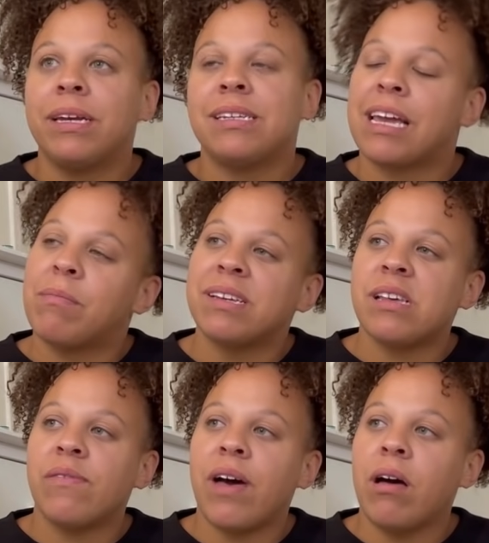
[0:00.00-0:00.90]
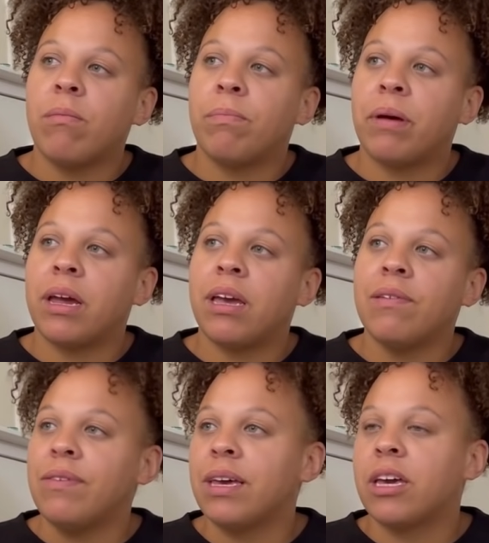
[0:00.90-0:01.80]
taking myself out, but
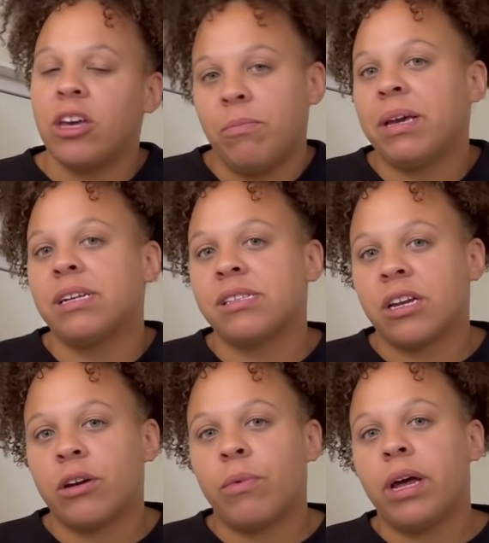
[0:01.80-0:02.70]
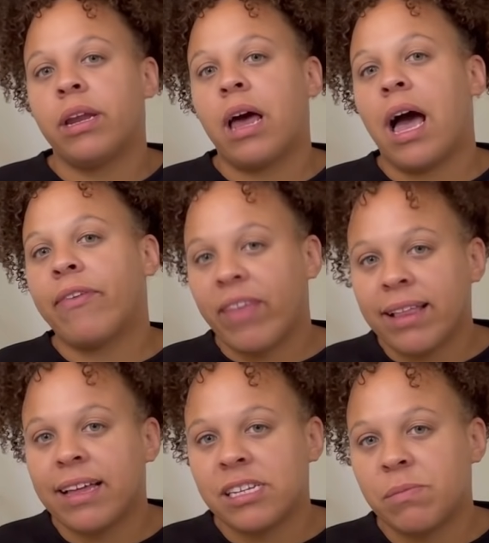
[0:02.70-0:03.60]
if it could be considered one, I'd like
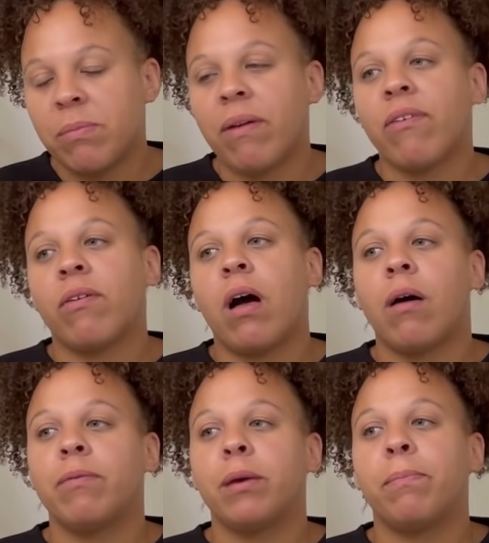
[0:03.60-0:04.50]
that to be my favorite hobby.